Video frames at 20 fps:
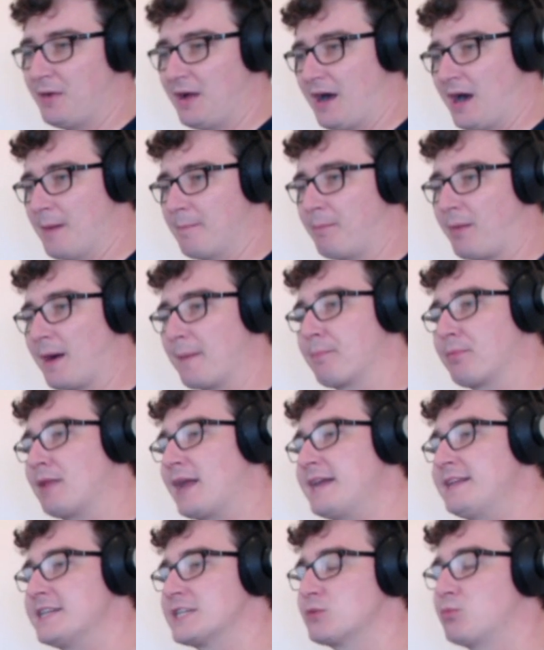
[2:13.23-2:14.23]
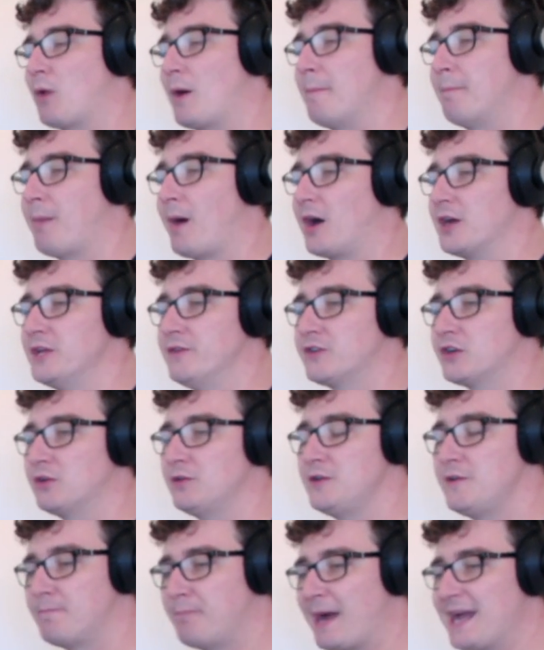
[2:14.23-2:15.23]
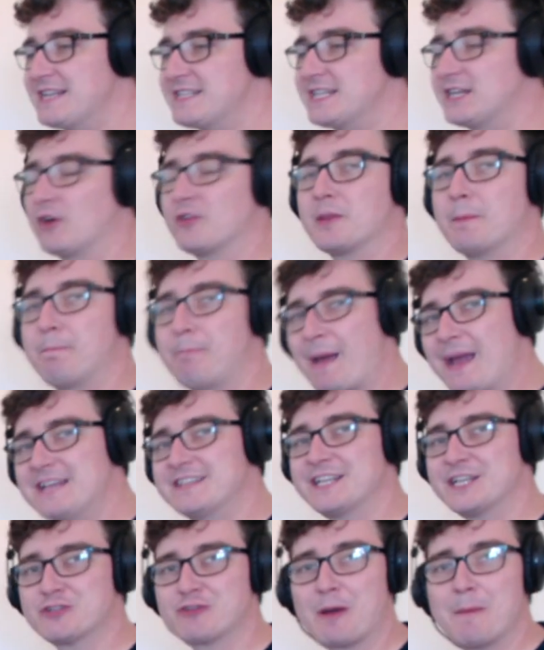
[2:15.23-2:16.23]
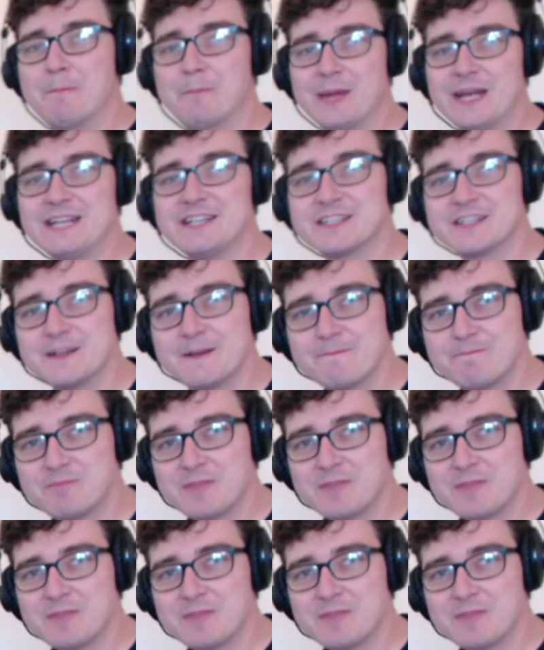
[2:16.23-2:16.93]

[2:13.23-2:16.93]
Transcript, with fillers: um, by playing this one bar, you've, you've basically got the basic drum beat,